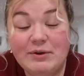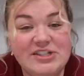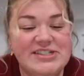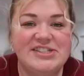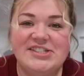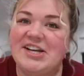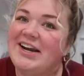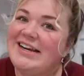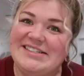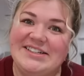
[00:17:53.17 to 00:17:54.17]
which is just
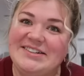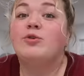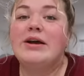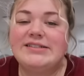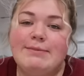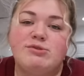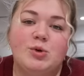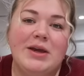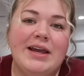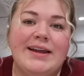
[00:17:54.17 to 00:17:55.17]
not ideal. Granted, I'm
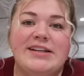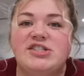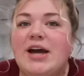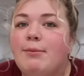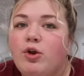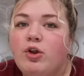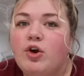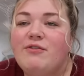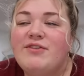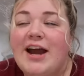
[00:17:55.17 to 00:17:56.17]
doing like double
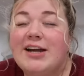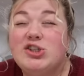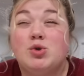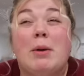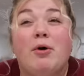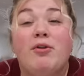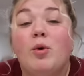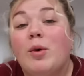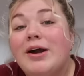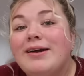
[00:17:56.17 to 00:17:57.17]
or if not triple
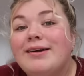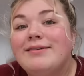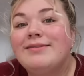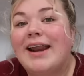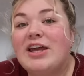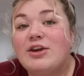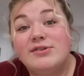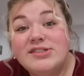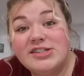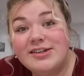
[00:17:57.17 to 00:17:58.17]
the work that I
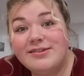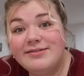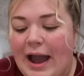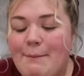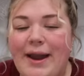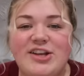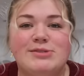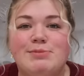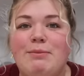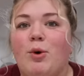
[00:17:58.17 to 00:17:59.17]
used to do. I might
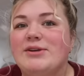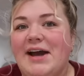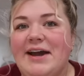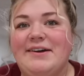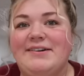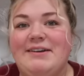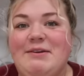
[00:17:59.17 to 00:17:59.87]
just be more tired.